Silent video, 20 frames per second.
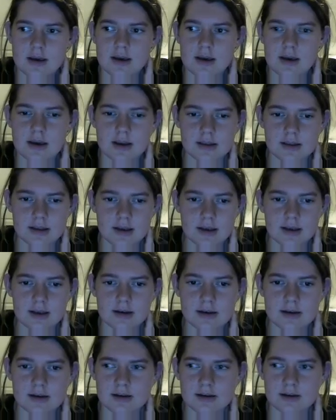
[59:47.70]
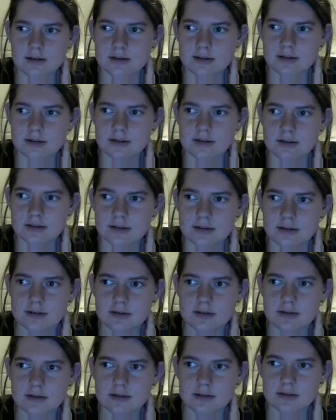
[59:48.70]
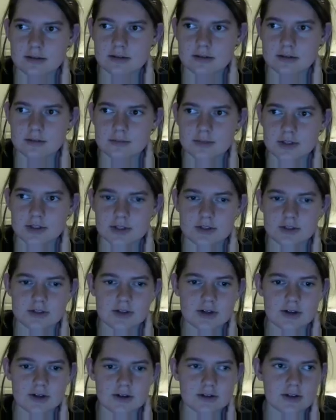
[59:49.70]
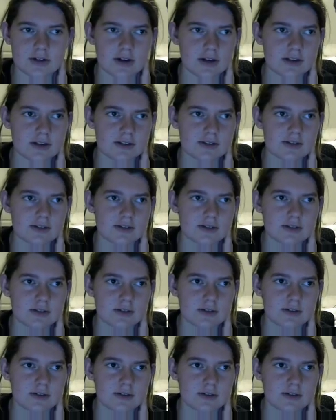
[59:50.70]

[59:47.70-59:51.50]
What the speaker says: And then the darker dots